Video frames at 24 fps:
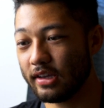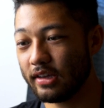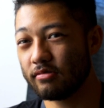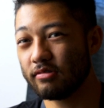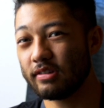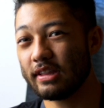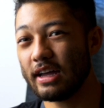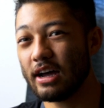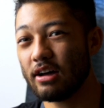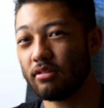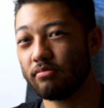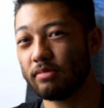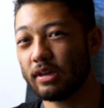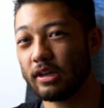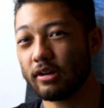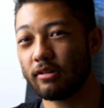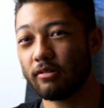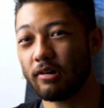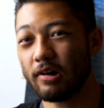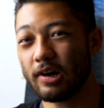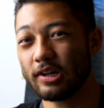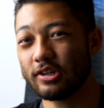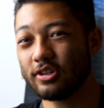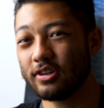without me
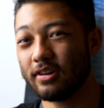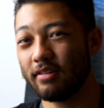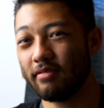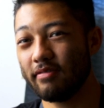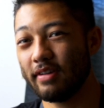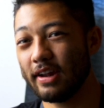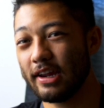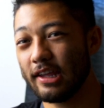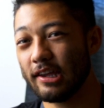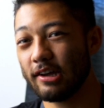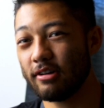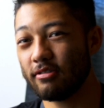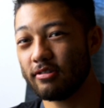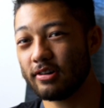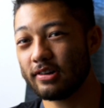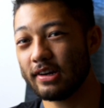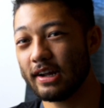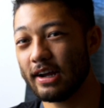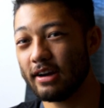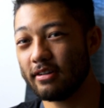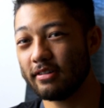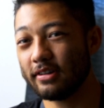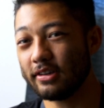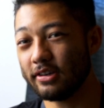watching a video on
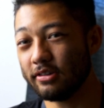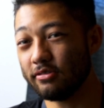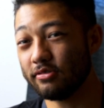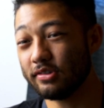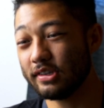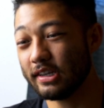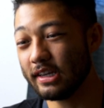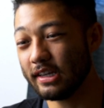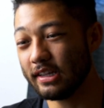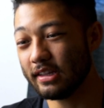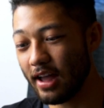how to use it,